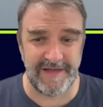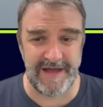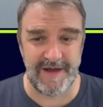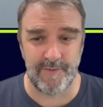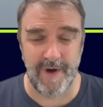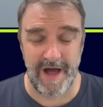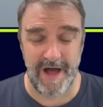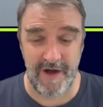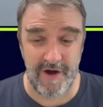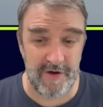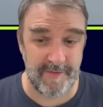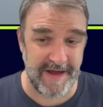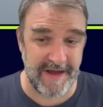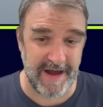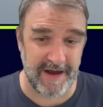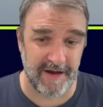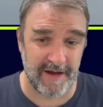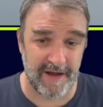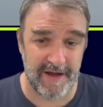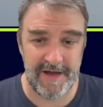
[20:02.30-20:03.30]

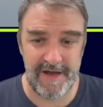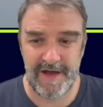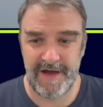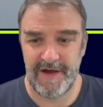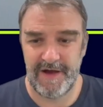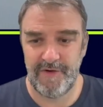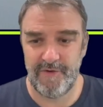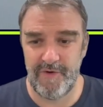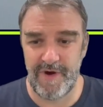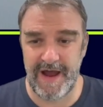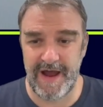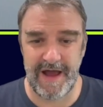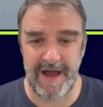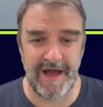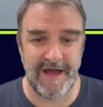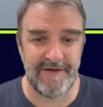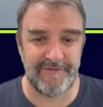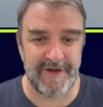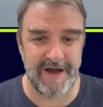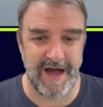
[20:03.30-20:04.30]
Wyoming. We
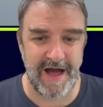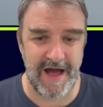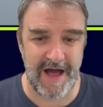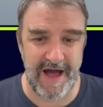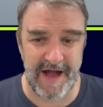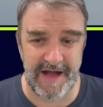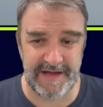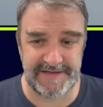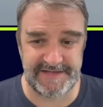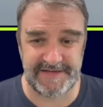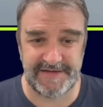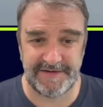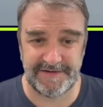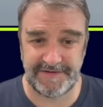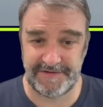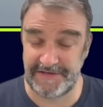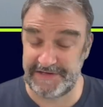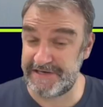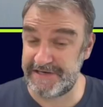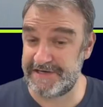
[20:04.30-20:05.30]
have got
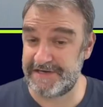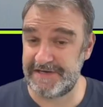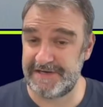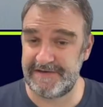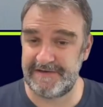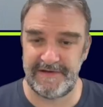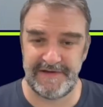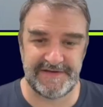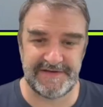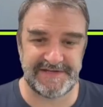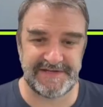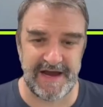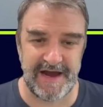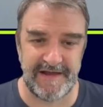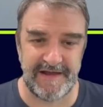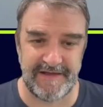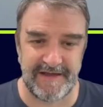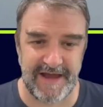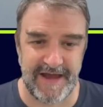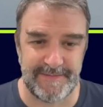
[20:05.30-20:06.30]
this
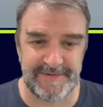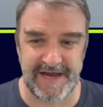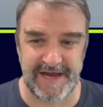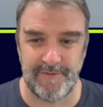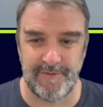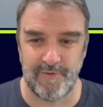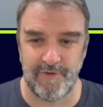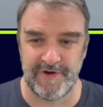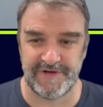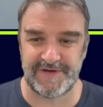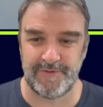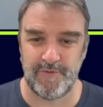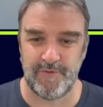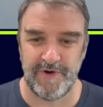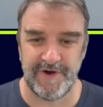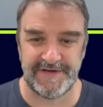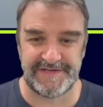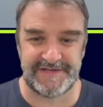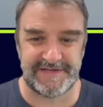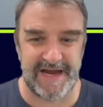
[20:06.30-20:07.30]
sign that keeps getting worse and
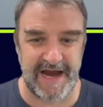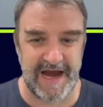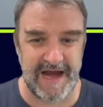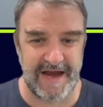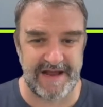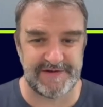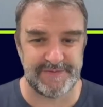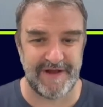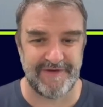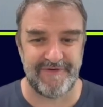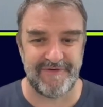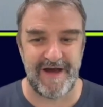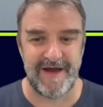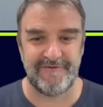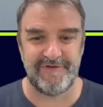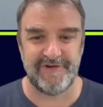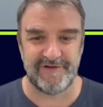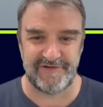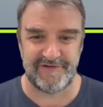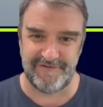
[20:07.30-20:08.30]
worse. This
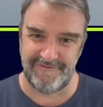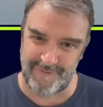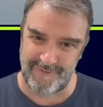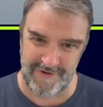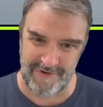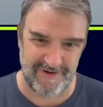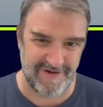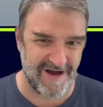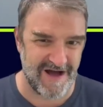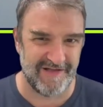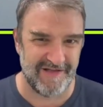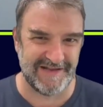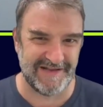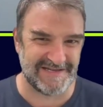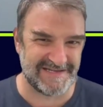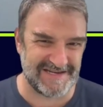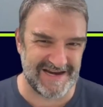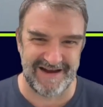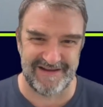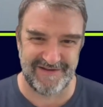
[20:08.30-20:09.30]
8025 junction, Fort
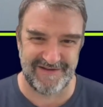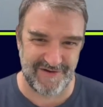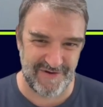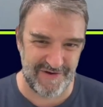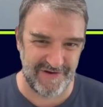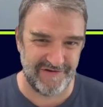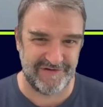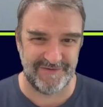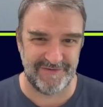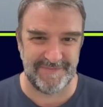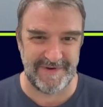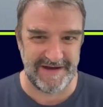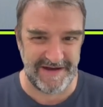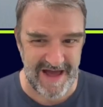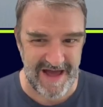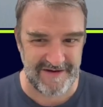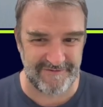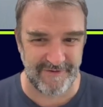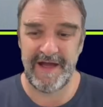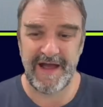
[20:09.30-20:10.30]
Collins, not good, should be
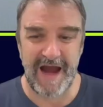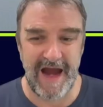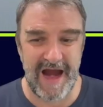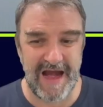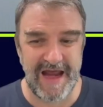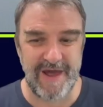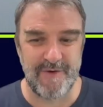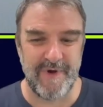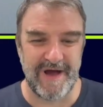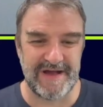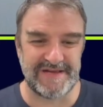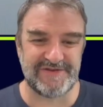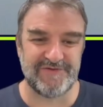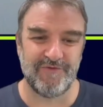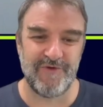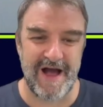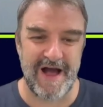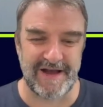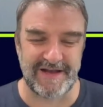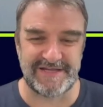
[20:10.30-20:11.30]
Denver. 80 West
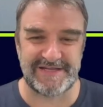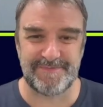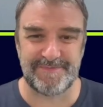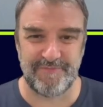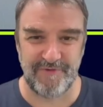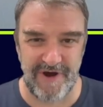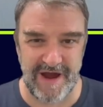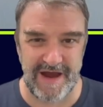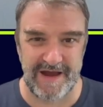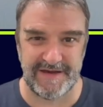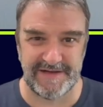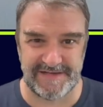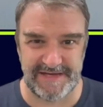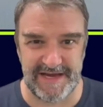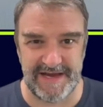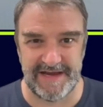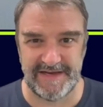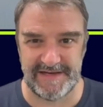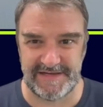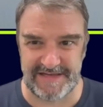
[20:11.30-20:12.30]
Rock Springs
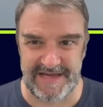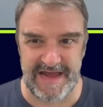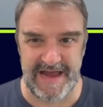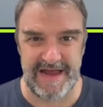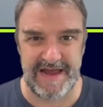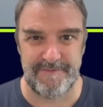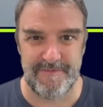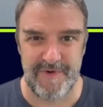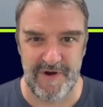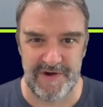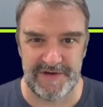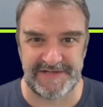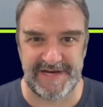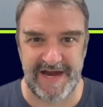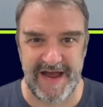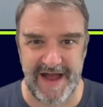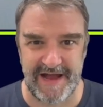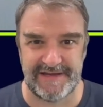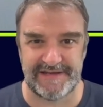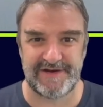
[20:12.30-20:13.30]
is the most
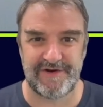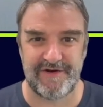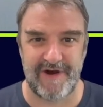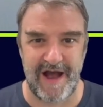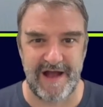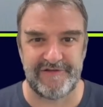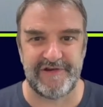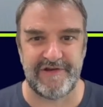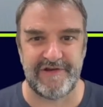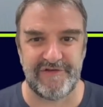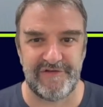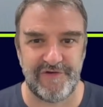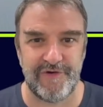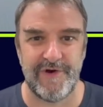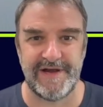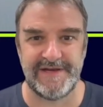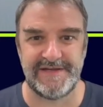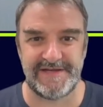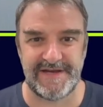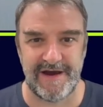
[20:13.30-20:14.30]
head-scratching
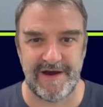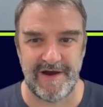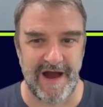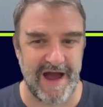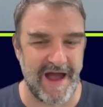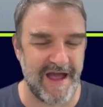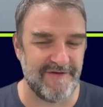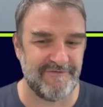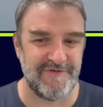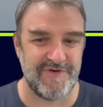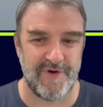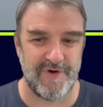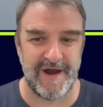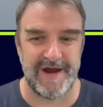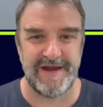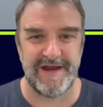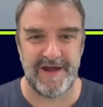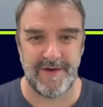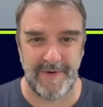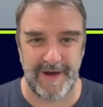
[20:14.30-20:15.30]
choice here. I have no
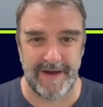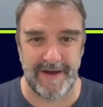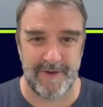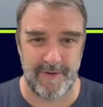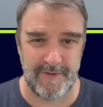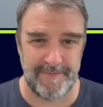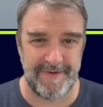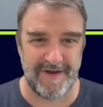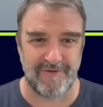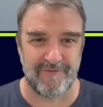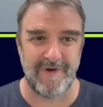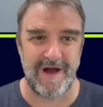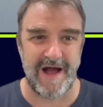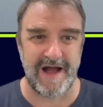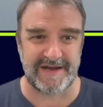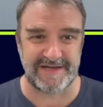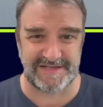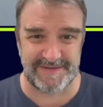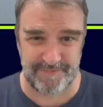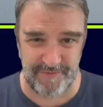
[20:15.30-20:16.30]
idea why they would pick
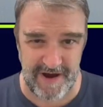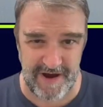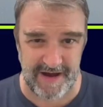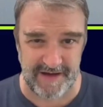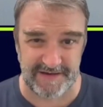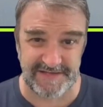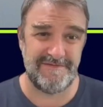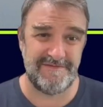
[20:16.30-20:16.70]
Rock Springs.